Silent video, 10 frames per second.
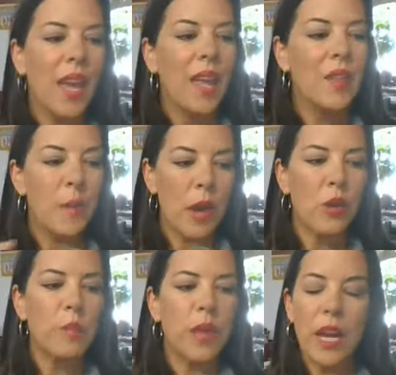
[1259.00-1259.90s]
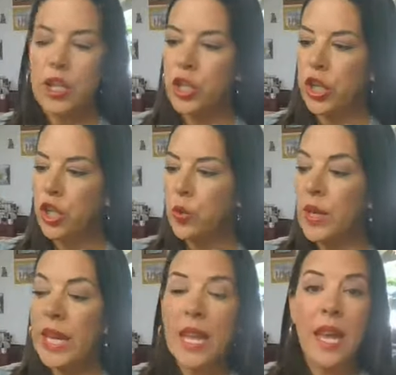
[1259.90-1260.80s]
the powder blush, you
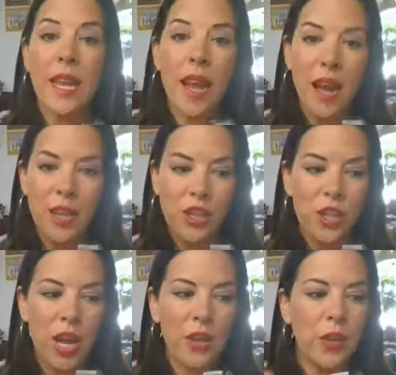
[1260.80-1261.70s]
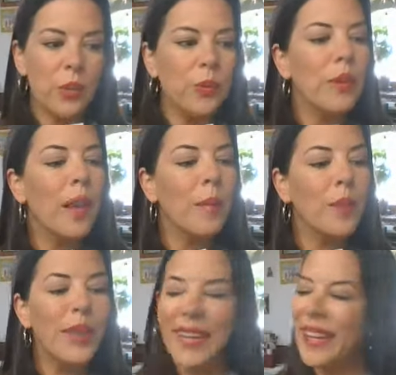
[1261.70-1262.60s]
would get an eyeshadow, I'm
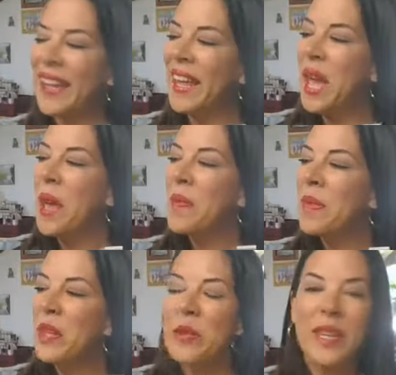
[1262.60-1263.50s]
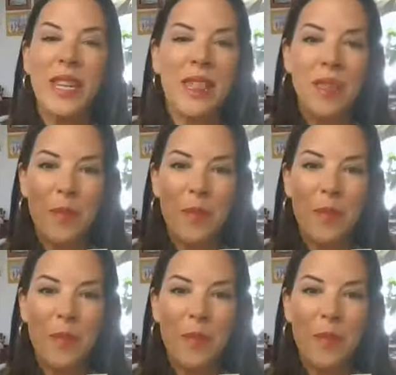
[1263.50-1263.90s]
looking, you would get the